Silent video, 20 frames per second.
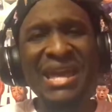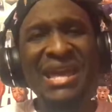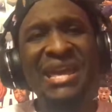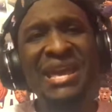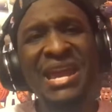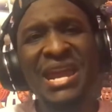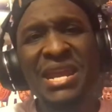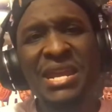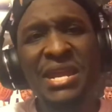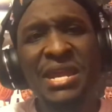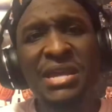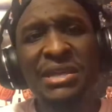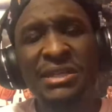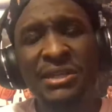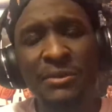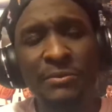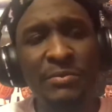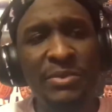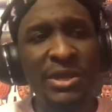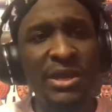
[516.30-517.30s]
He needs
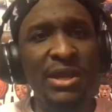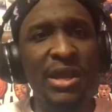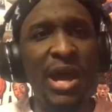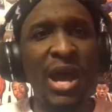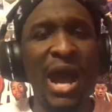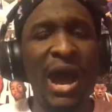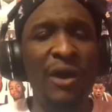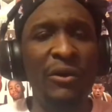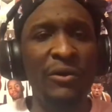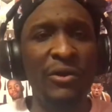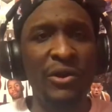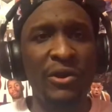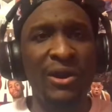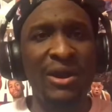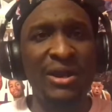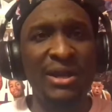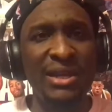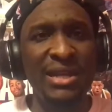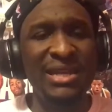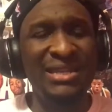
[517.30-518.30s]
to be out
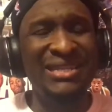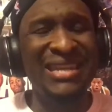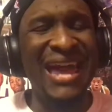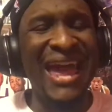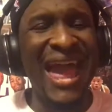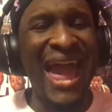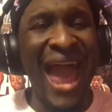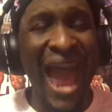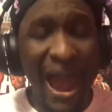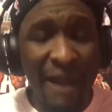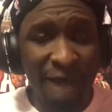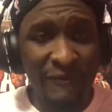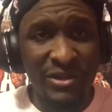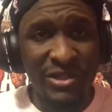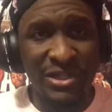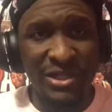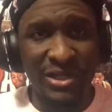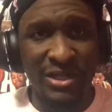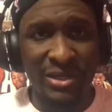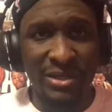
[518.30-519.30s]
here at least
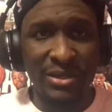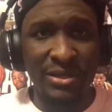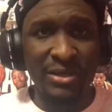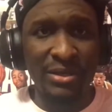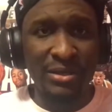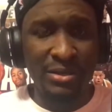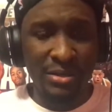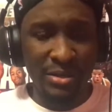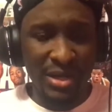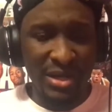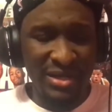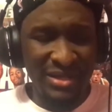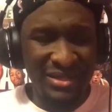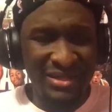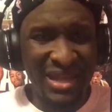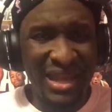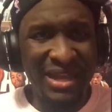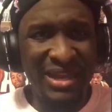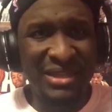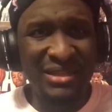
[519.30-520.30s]
averaging in his
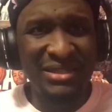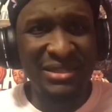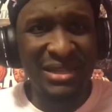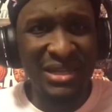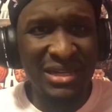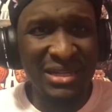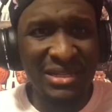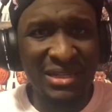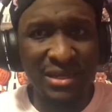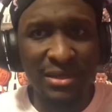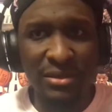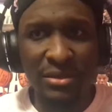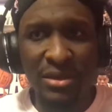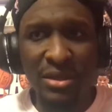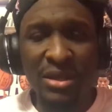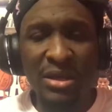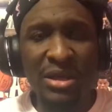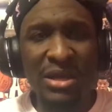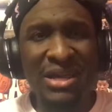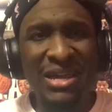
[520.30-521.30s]
second season.
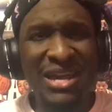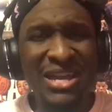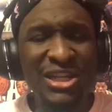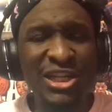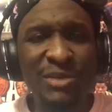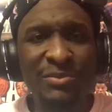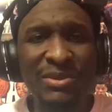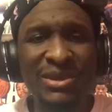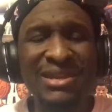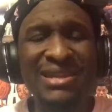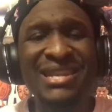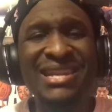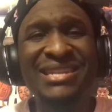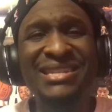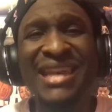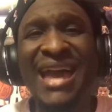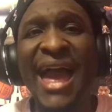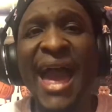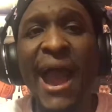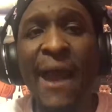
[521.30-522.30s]
He should be at
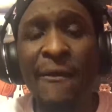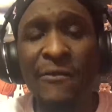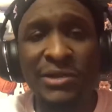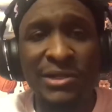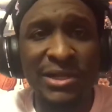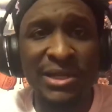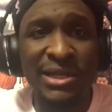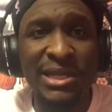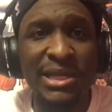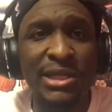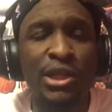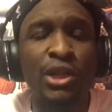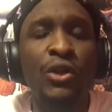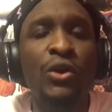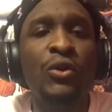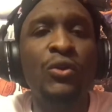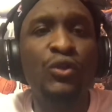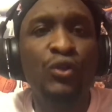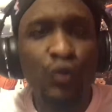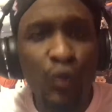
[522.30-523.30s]
least averaging at least
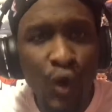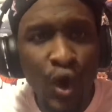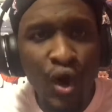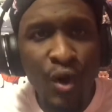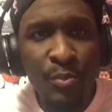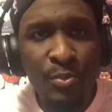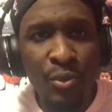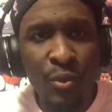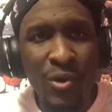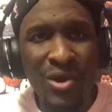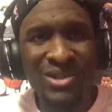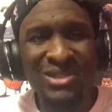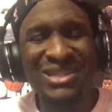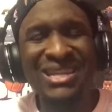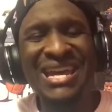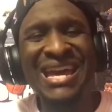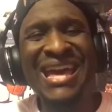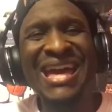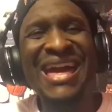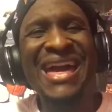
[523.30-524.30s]
12 points,
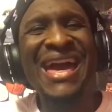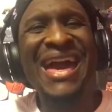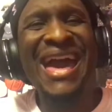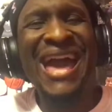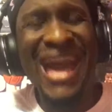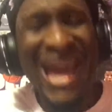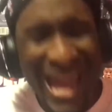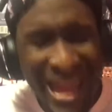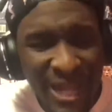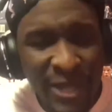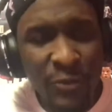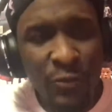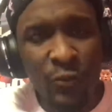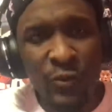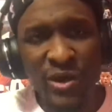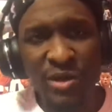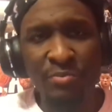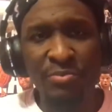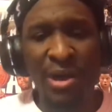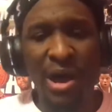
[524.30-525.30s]
8
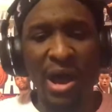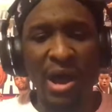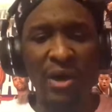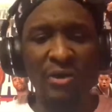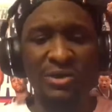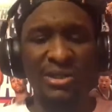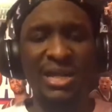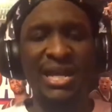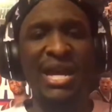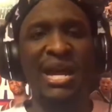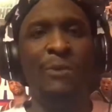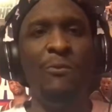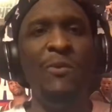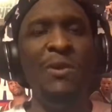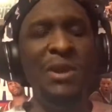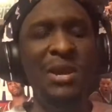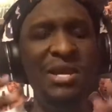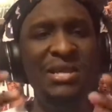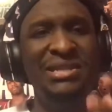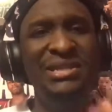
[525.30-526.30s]
rebounds. And
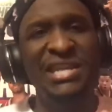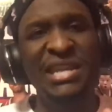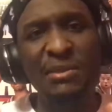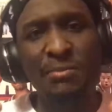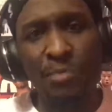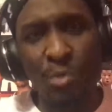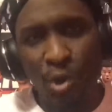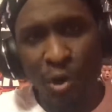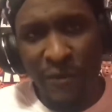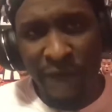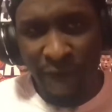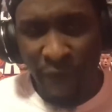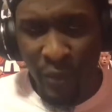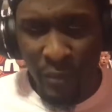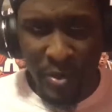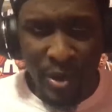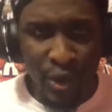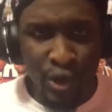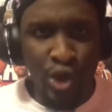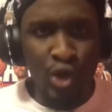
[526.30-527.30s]
we need to see more
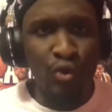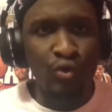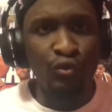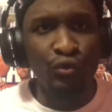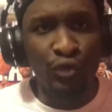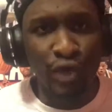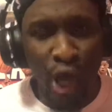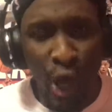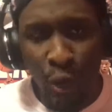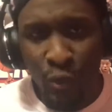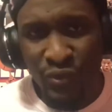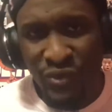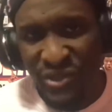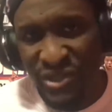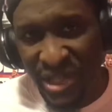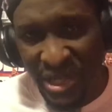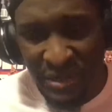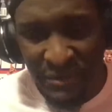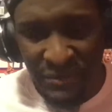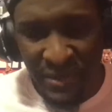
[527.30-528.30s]
from him. You don't
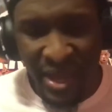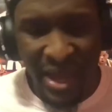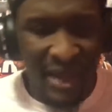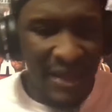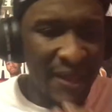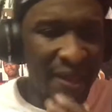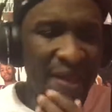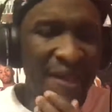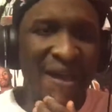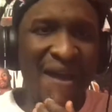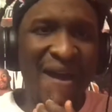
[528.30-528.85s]
see that.